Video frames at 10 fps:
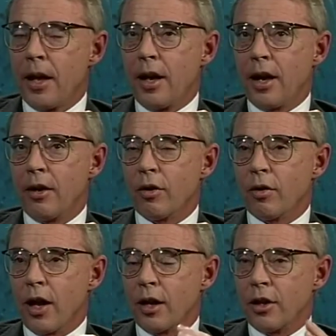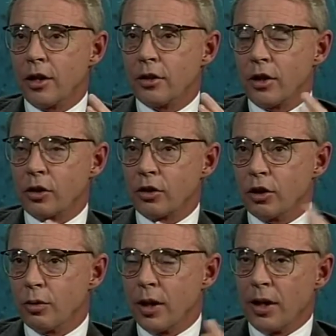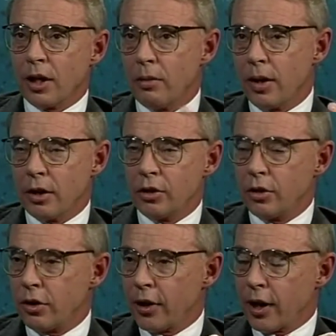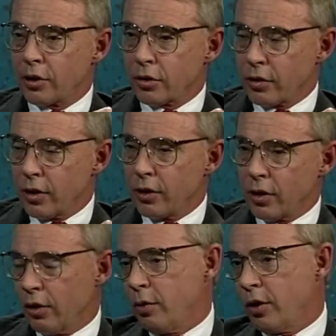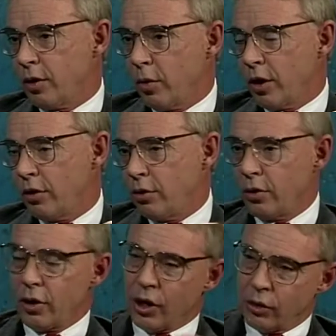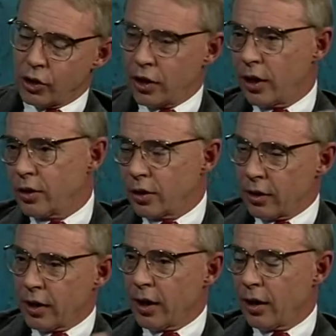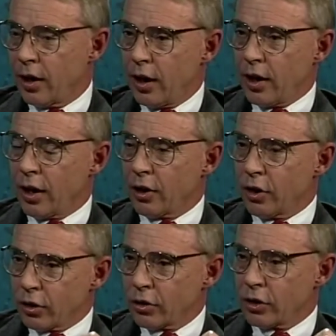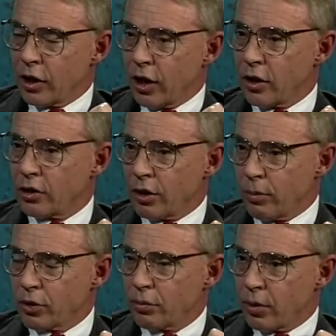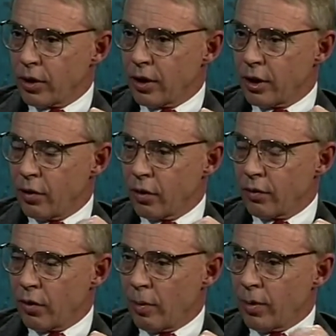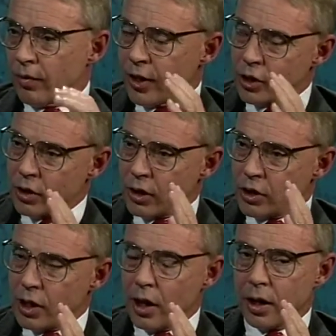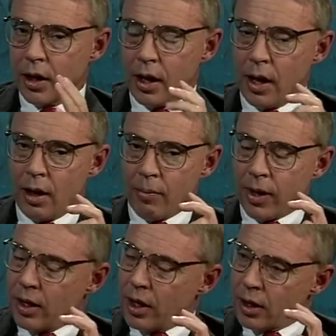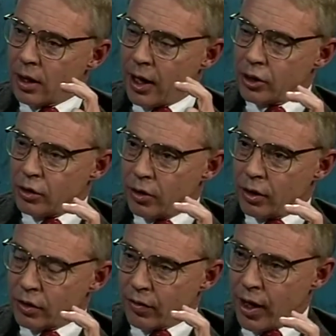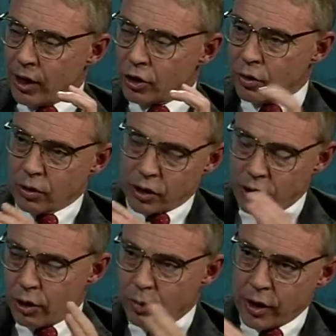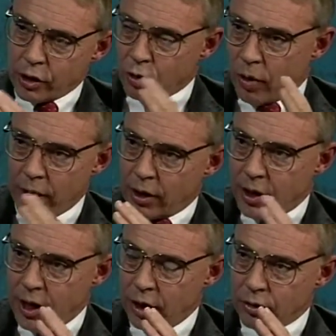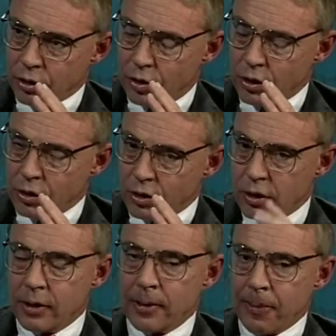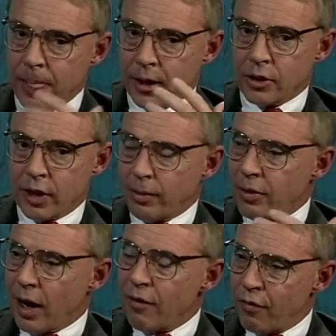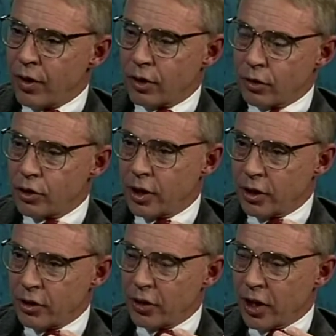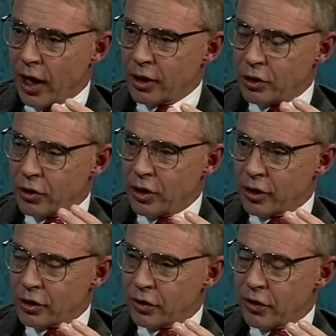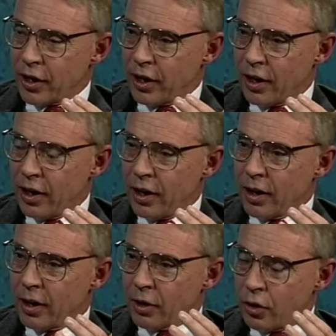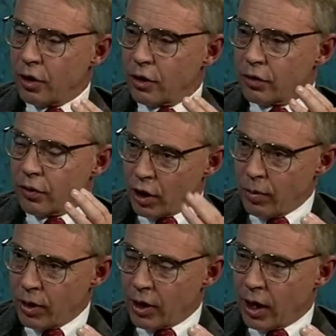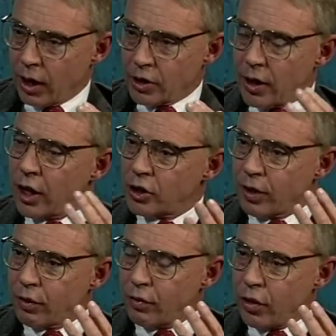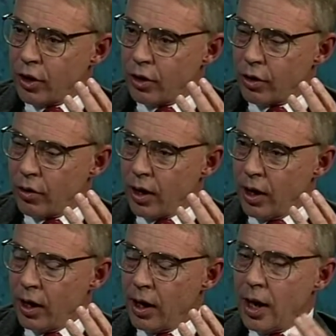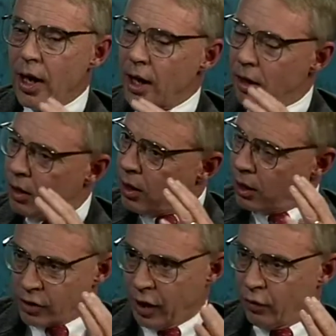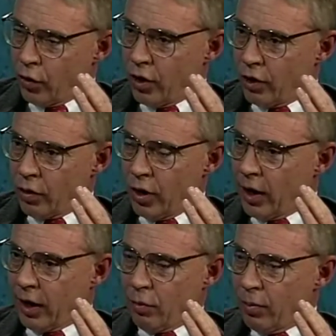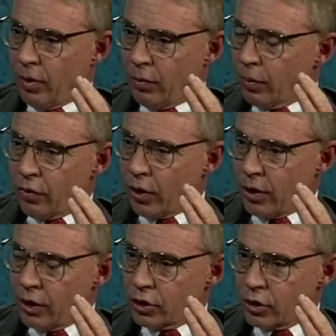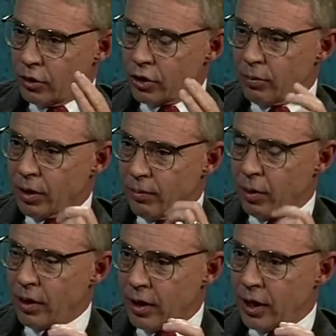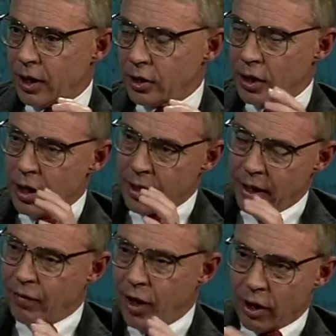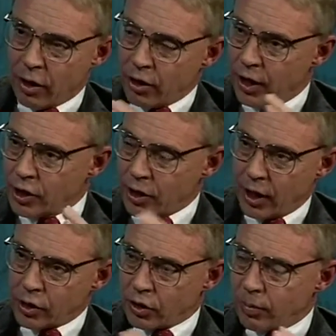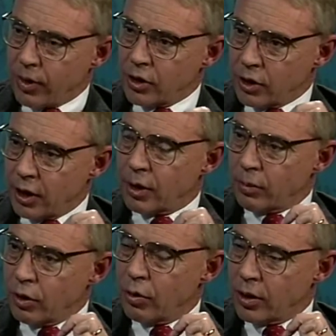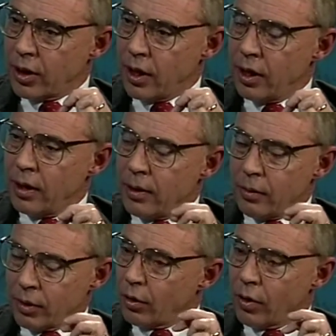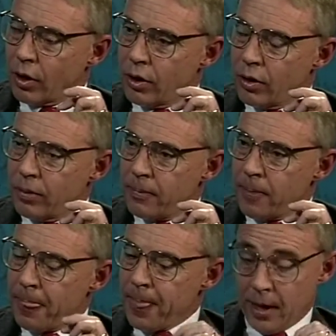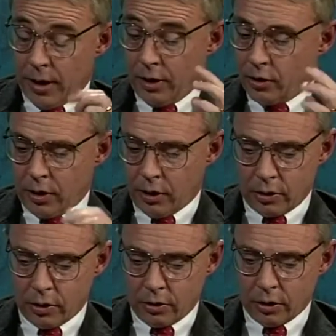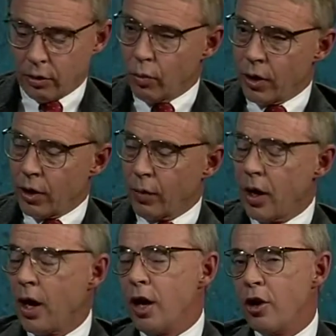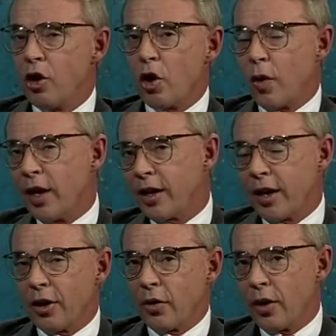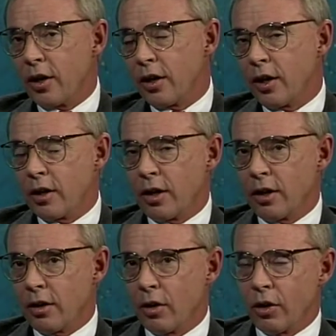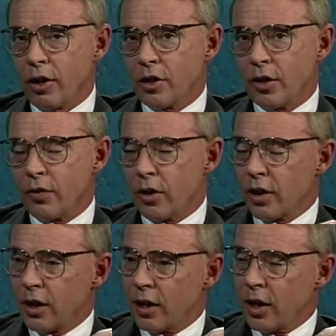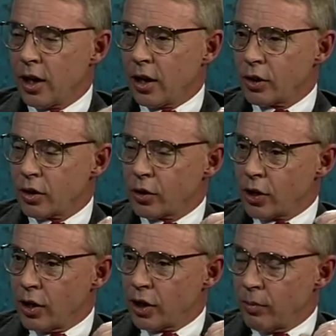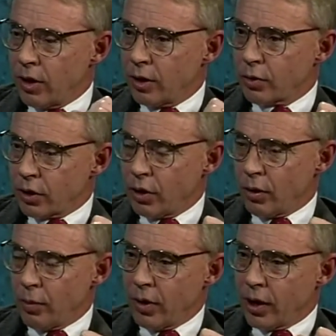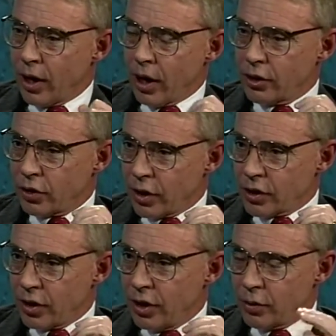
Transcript: And you know, a lot of these youngsters, when they get to be a junior in high school, you know, they don't know what they want to do. They're at loose ends, and they're kind of got girls and cars as the most important thing going for them. But if they start seeing that by taking the last two years of a high school and see the reasons why they're taking those courses, and at the same time fit those into the last two years of their uh, two years of a community college, they actually have a four-year degree it's not a four-year degree like it would be from a four-year institution. But the important thing is they've got all the educational base to get them to do what they what they want to do. And I just think it's just, it's a wonder when you go around the country and, and, and go to these different uh, association meetings with community college trustees.